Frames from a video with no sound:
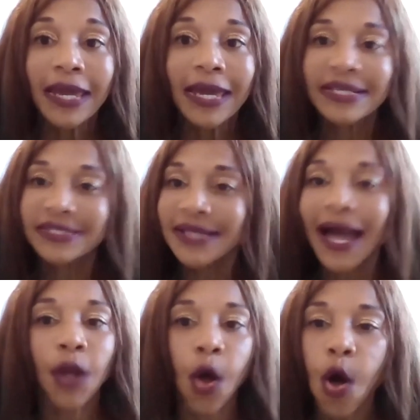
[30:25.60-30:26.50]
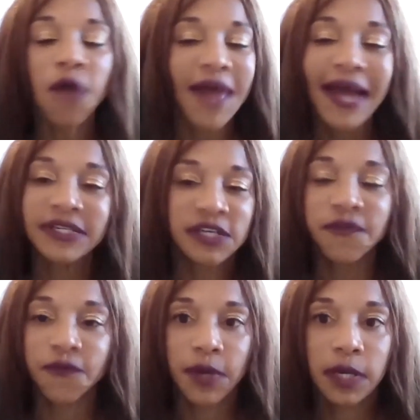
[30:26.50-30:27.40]
It's not all that
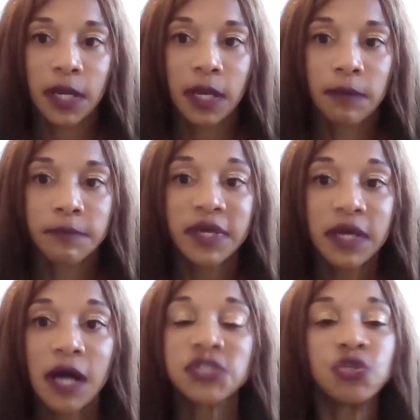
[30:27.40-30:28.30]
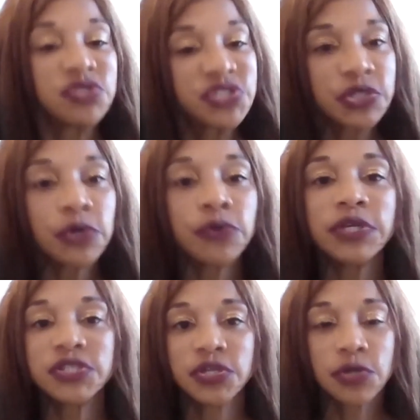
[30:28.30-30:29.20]
different because you still
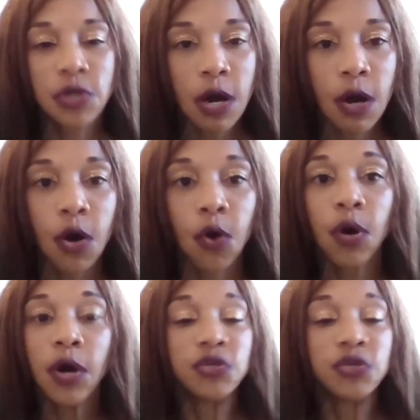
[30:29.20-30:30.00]
need to know